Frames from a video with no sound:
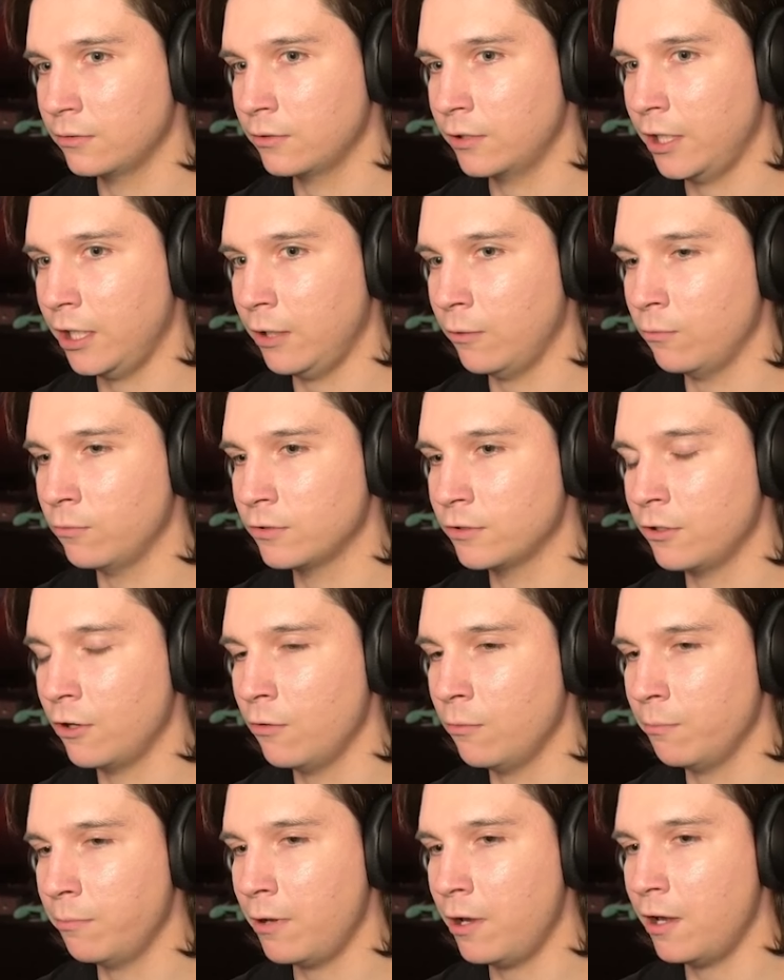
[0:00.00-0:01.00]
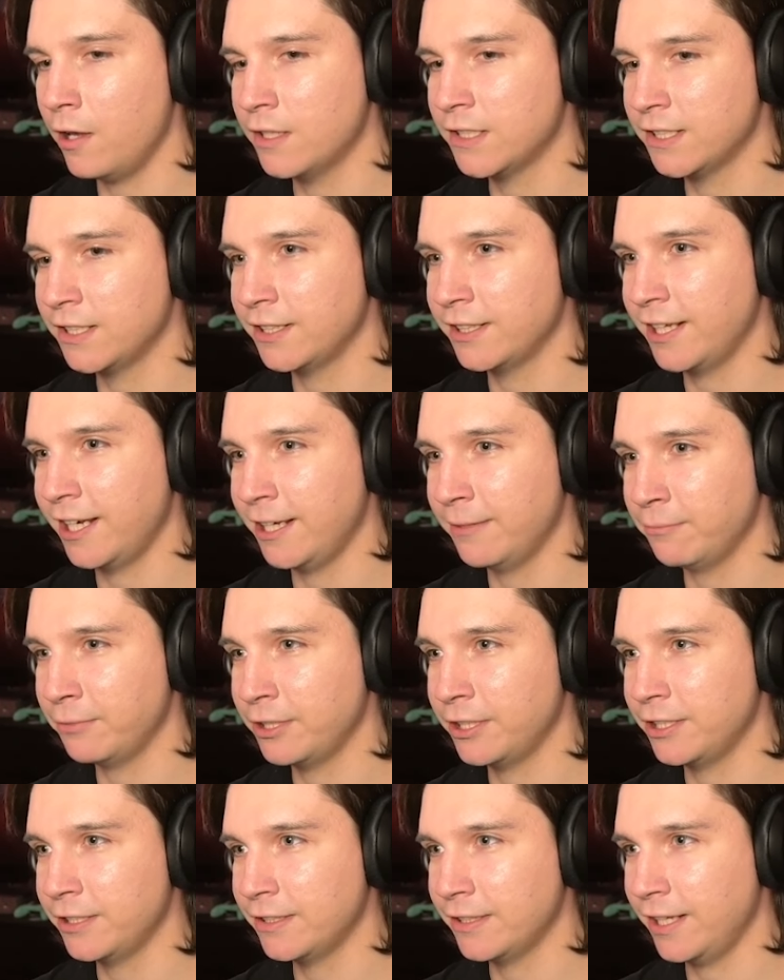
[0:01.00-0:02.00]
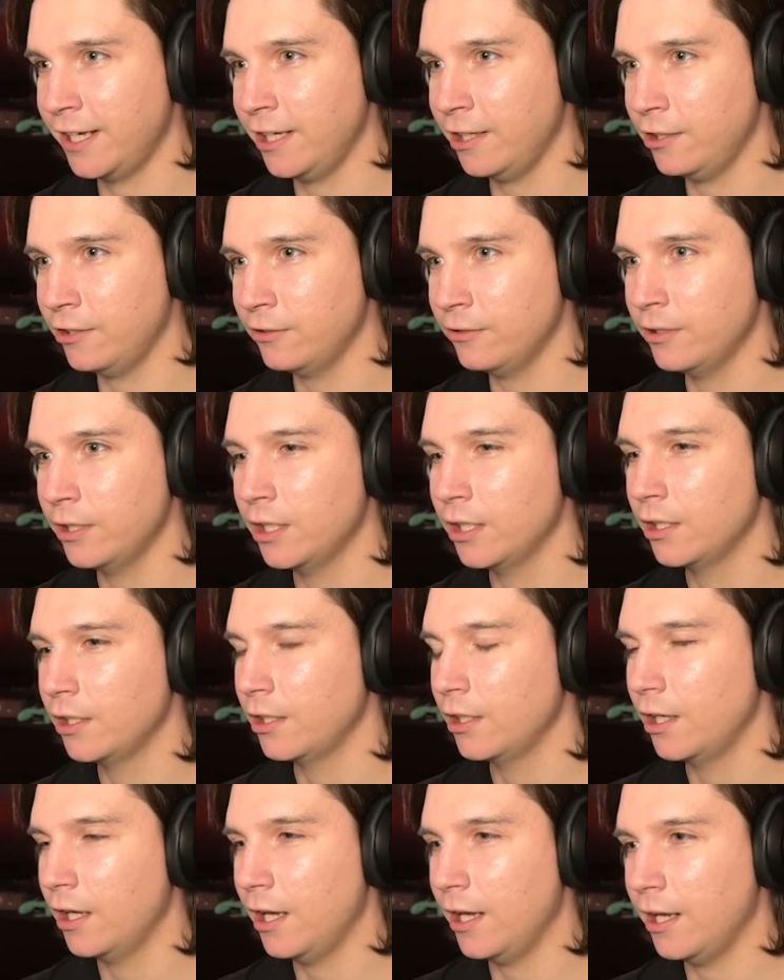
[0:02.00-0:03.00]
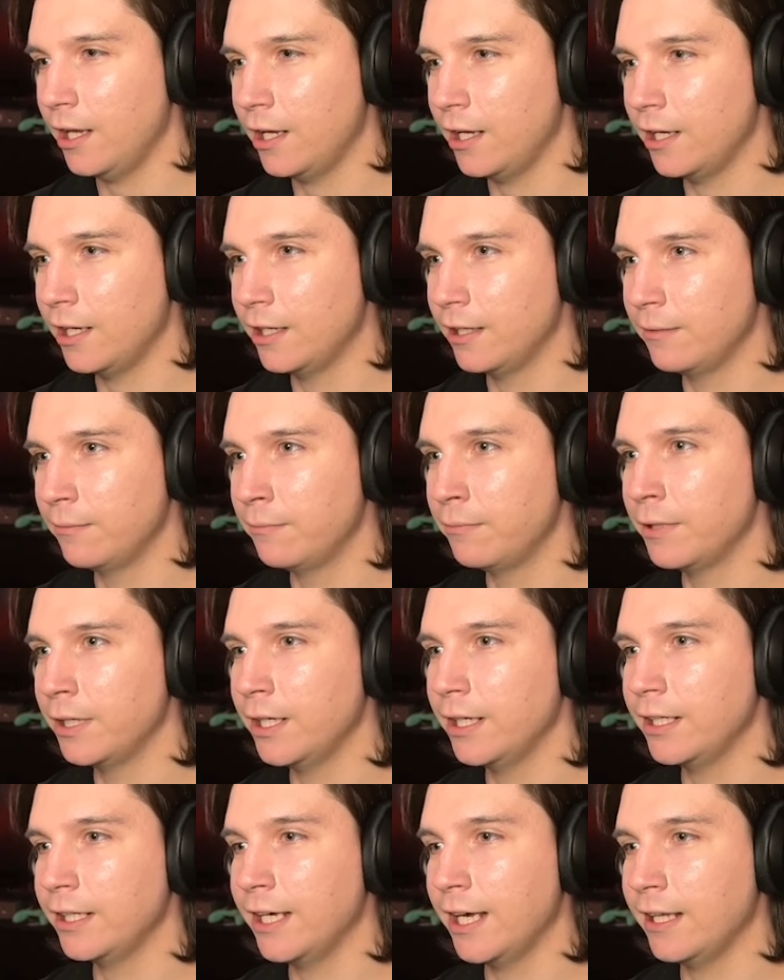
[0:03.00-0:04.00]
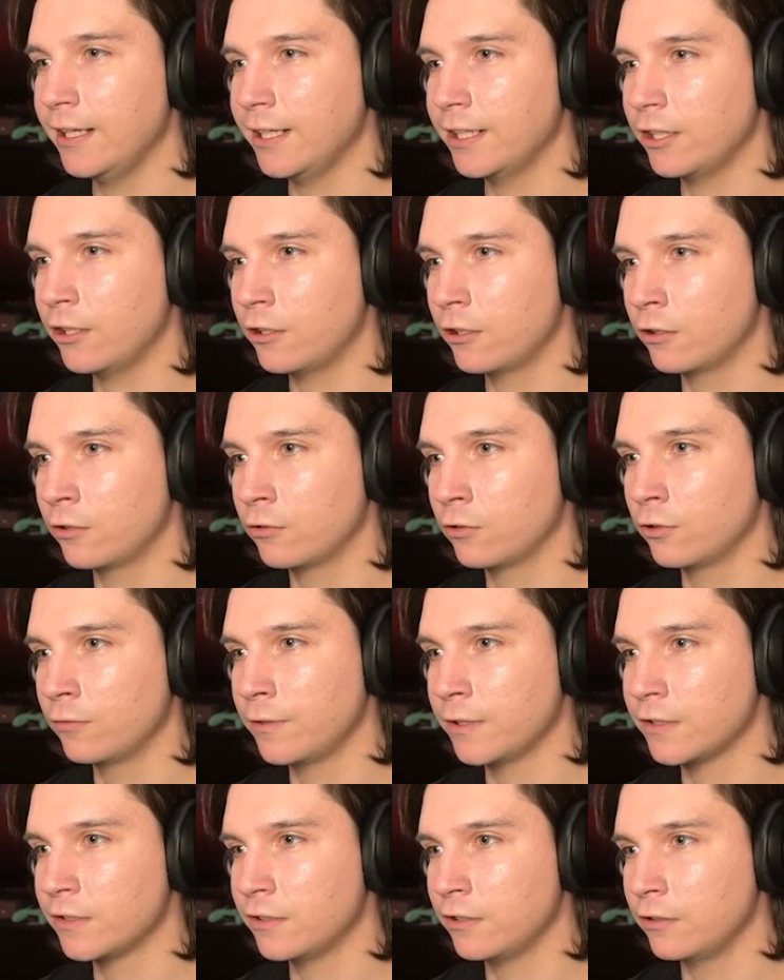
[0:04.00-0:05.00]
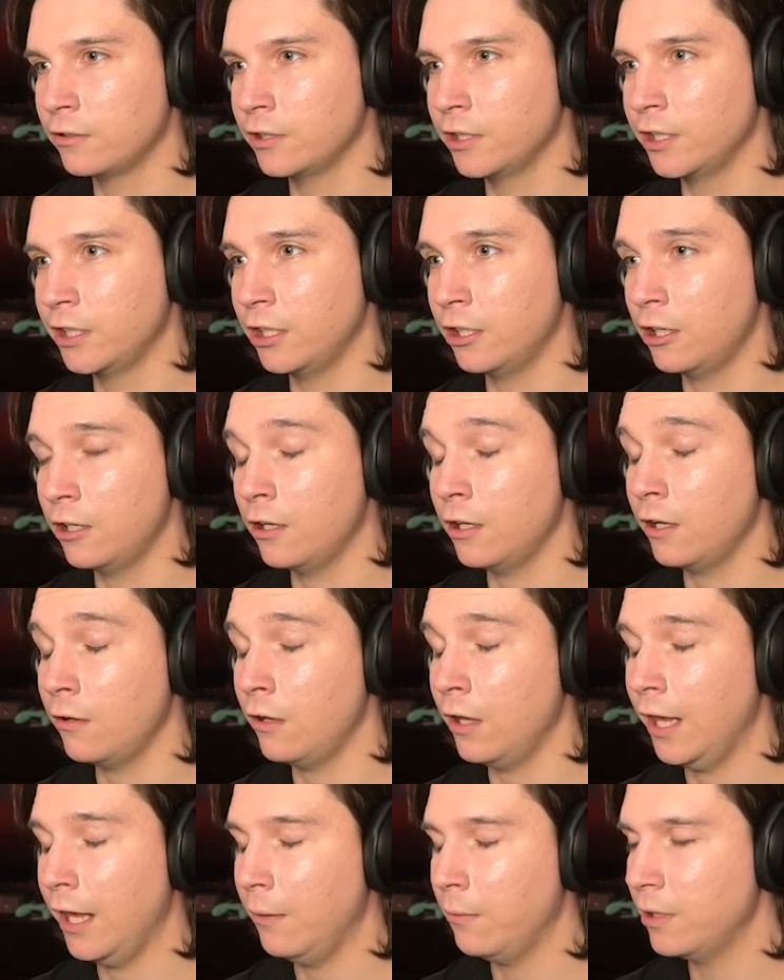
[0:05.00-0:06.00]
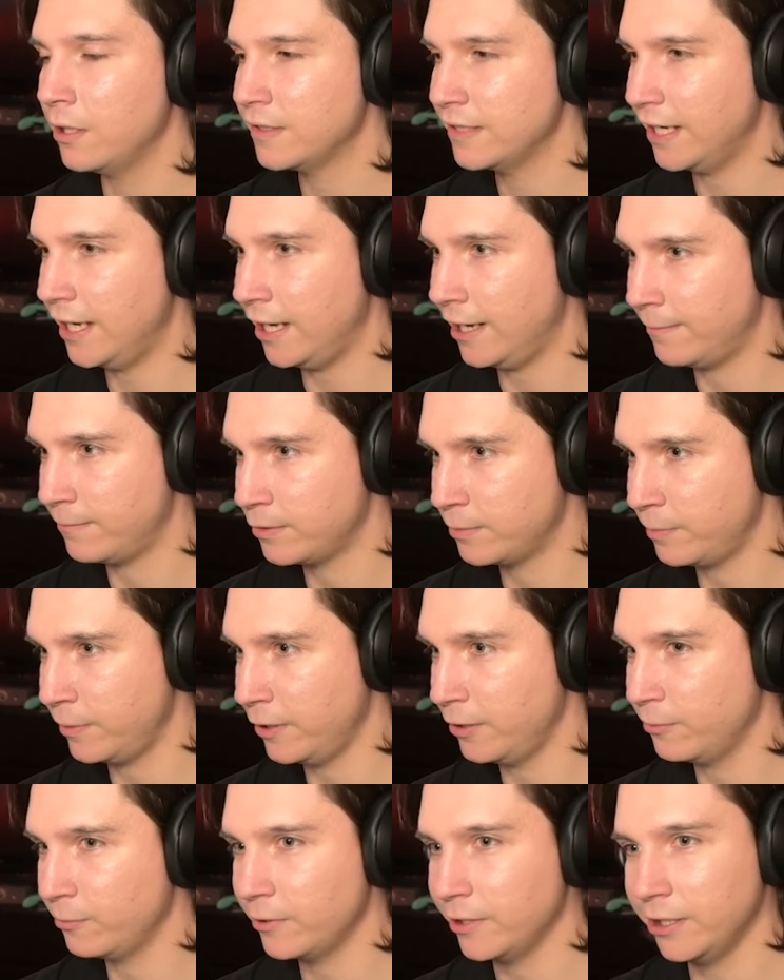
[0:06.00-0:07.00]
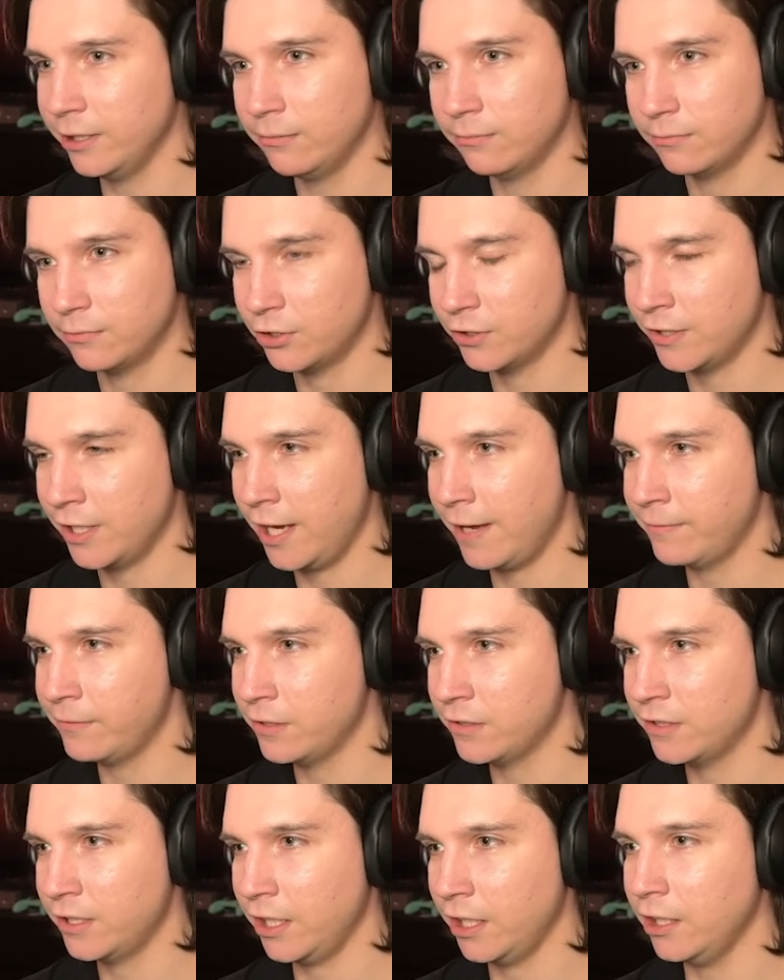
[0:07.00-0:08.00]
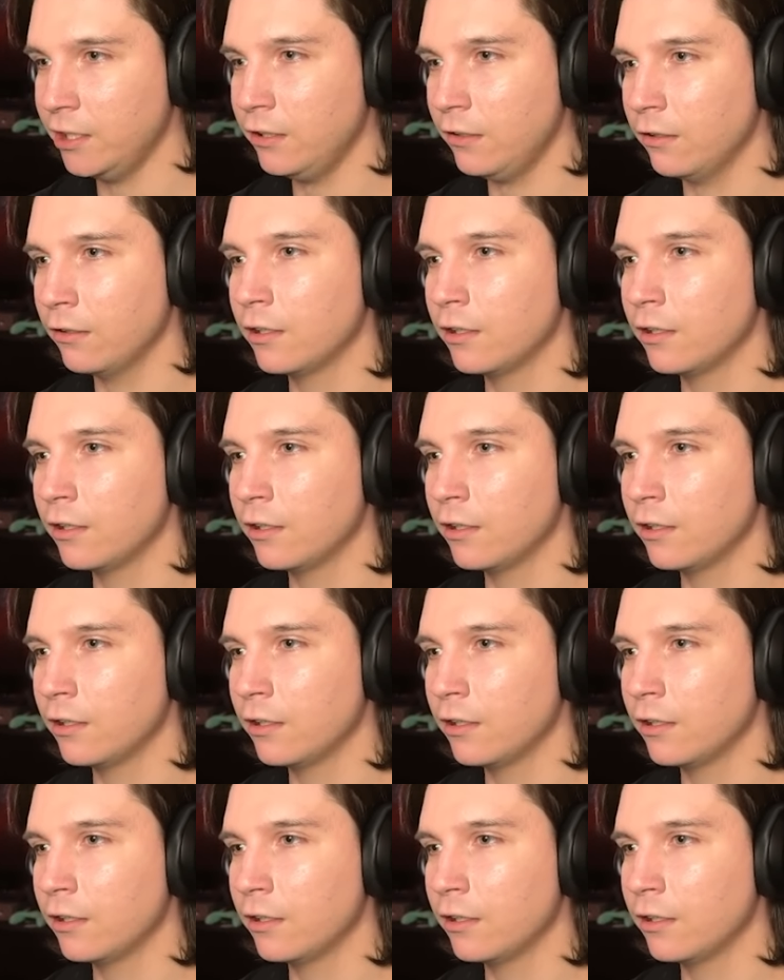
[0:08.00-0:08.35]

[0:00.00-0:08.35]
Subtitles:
Hey, don't pause on that, please. Thank you. But yeah, like, her groove is so good here. He wants abs, by the way. Just have to say it.